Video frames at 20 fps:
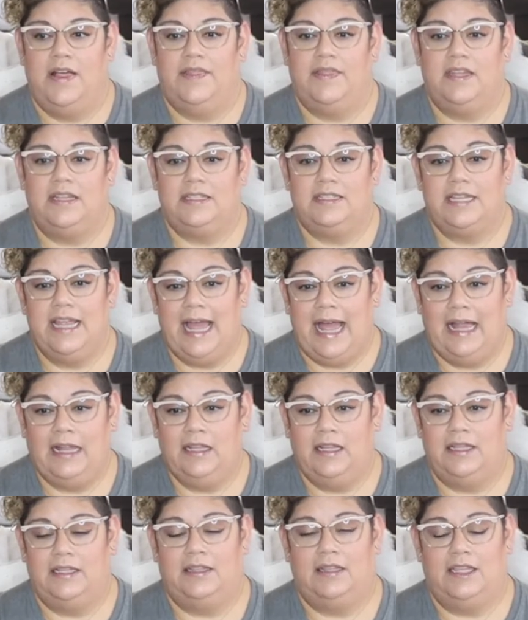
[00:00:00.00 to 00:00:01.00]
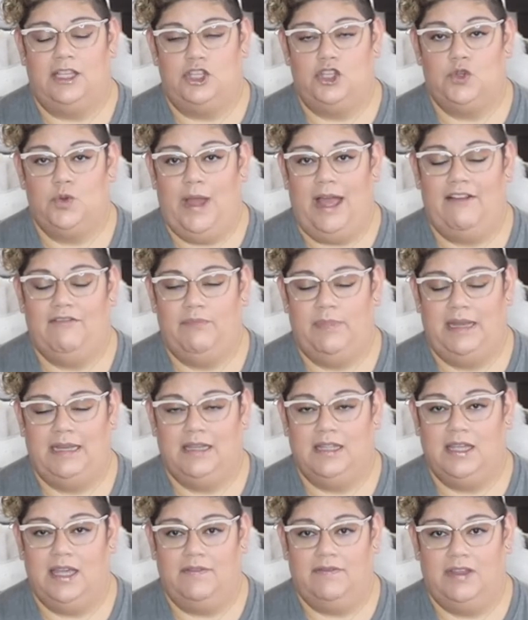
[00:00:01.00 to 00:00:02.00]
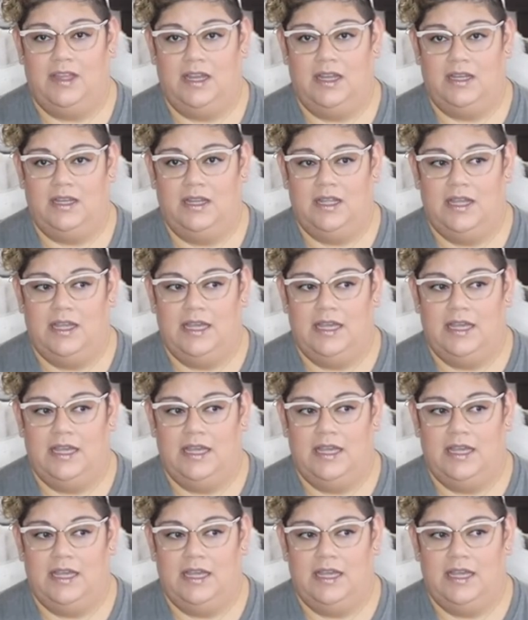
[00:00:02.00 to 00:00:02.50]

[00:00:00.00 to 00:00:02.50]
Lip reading: the talent that you have been given